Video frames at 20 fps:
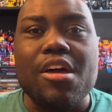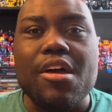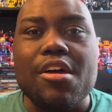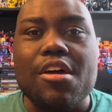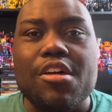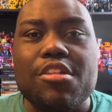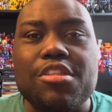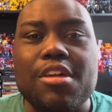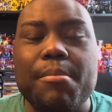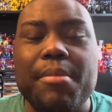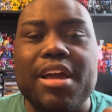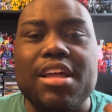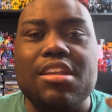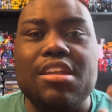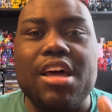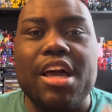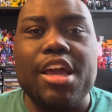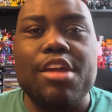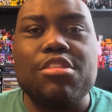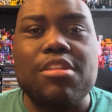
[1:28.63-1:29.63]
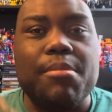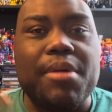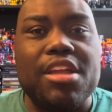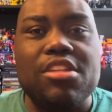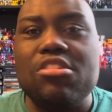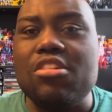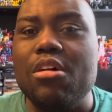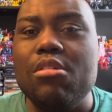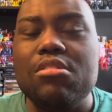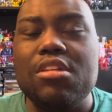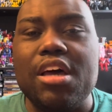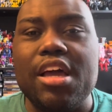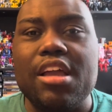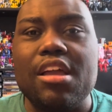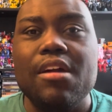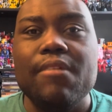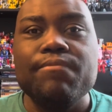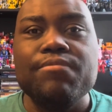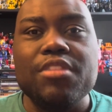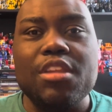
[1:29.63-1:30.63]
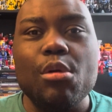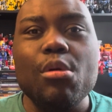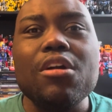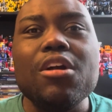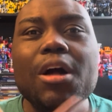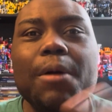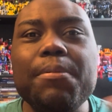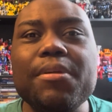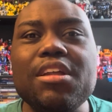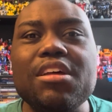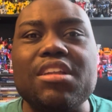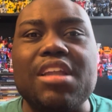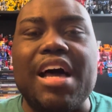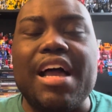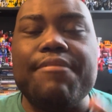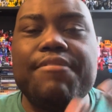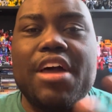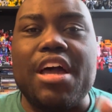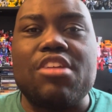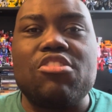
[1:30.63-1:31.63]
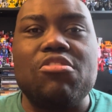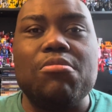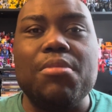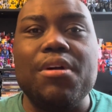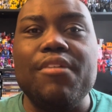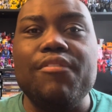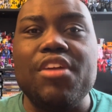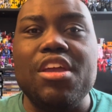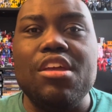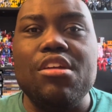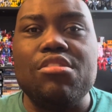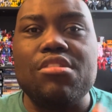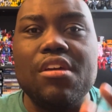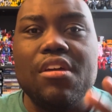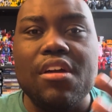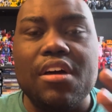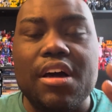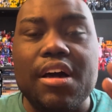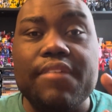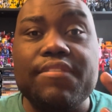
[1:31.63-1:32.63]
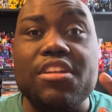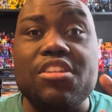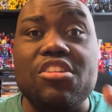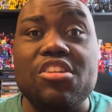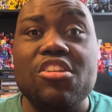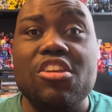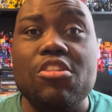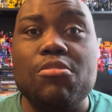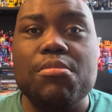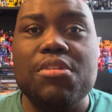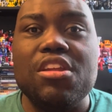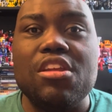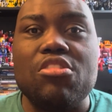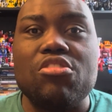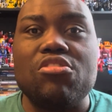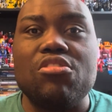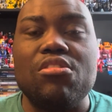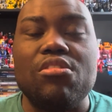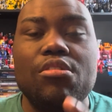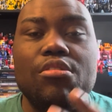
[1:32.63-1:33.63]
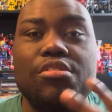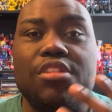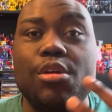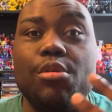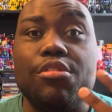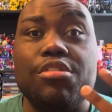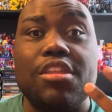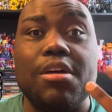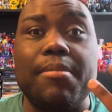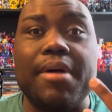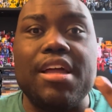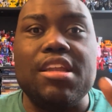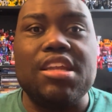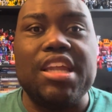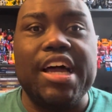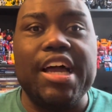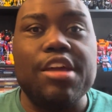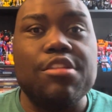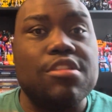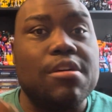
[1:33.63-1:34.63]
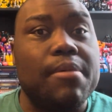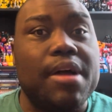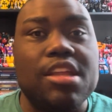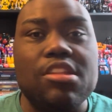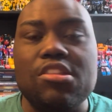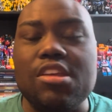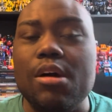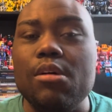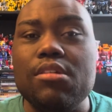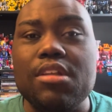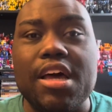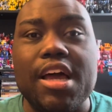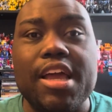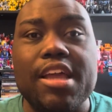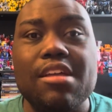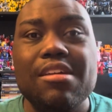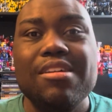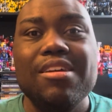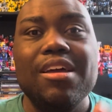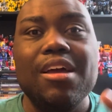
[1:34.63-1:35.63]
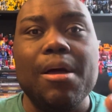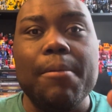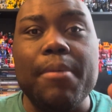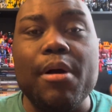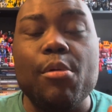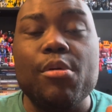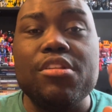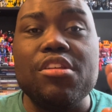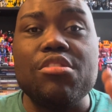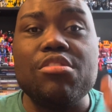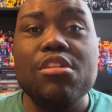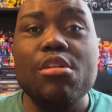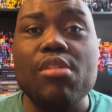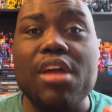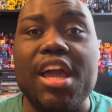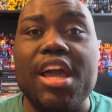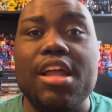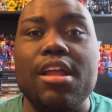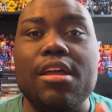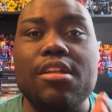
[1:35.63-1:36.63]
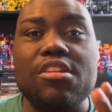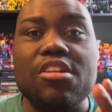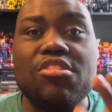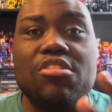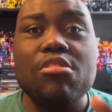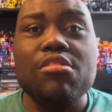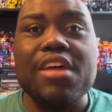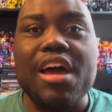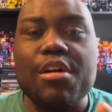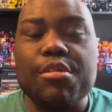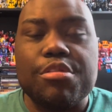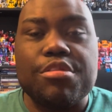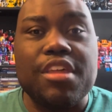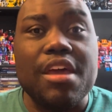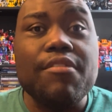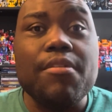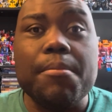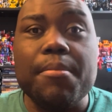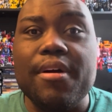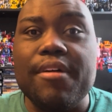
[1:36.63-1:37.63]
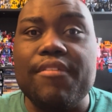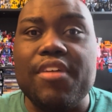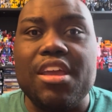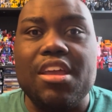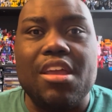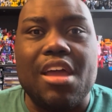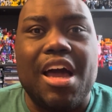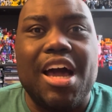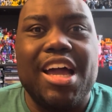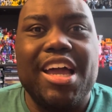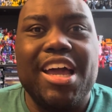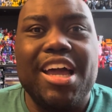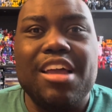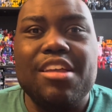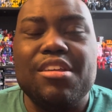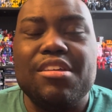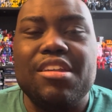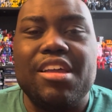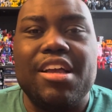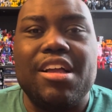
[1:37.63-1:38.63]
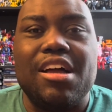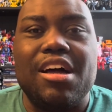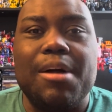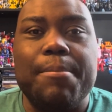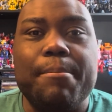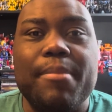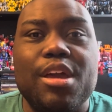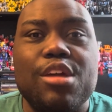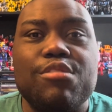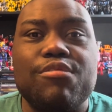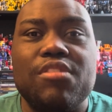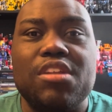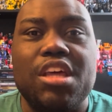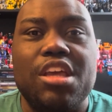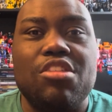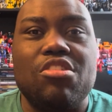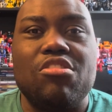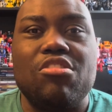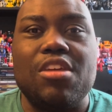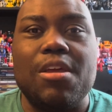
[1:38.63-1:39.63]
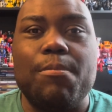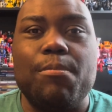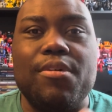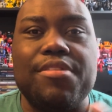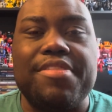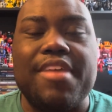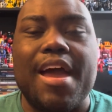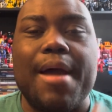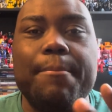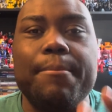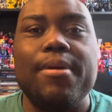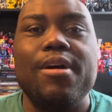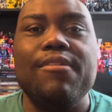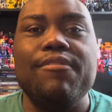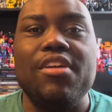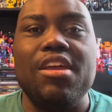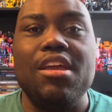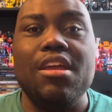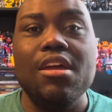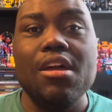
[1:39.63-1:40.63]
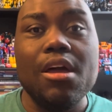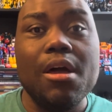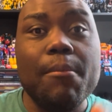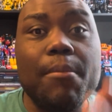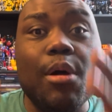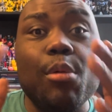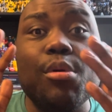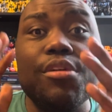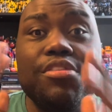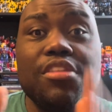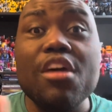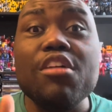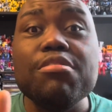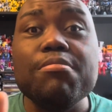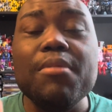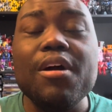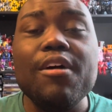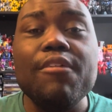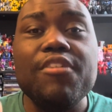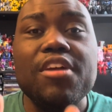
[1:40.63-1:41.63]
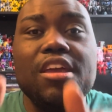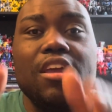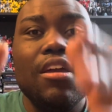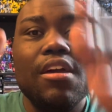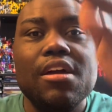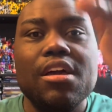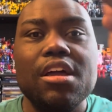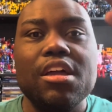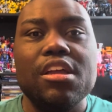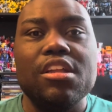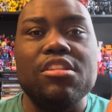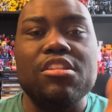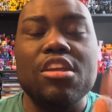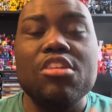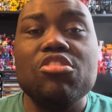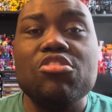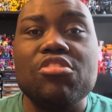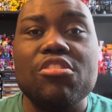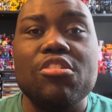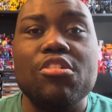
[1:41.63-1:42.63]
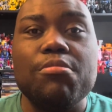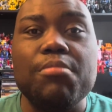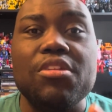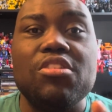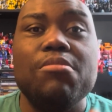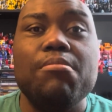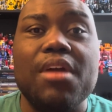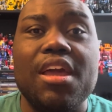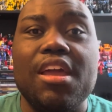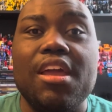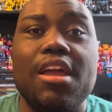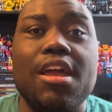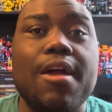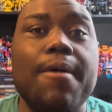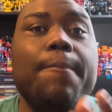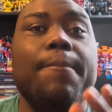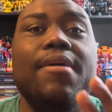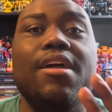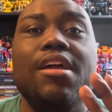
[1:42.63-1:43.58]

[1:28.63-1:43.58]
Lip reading: Some I like, some I don't like. There were a couple of live-action movies of the Teenage Mutant Ninja Turtles. There were some I like, some I don't like. But with this in the 2007 movie, I had like a mixed relationship with that movie. But with this movie, Ninja Turtles Mutant Mayhem,